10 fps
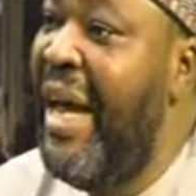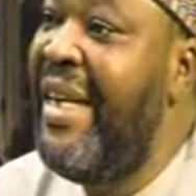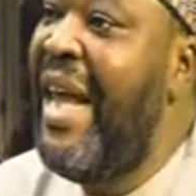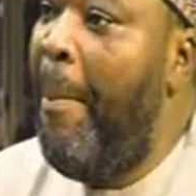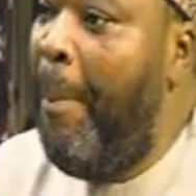
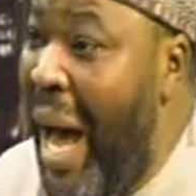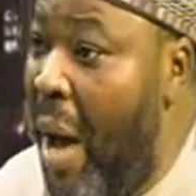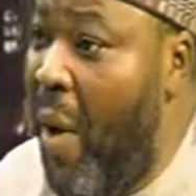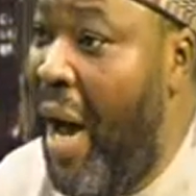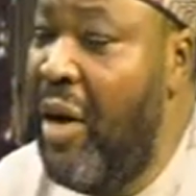the
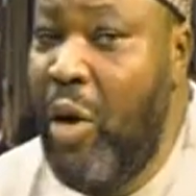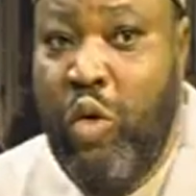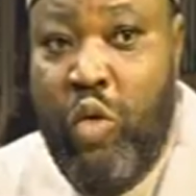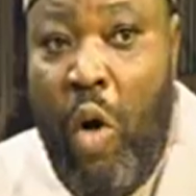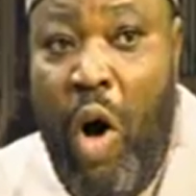power
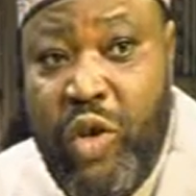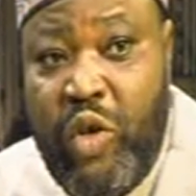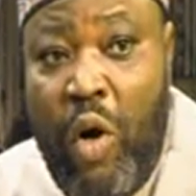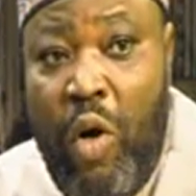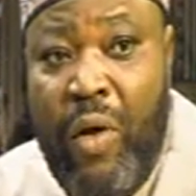to
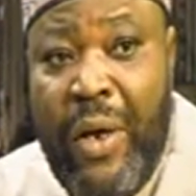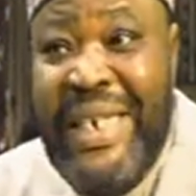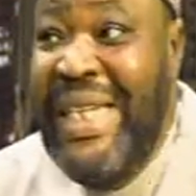also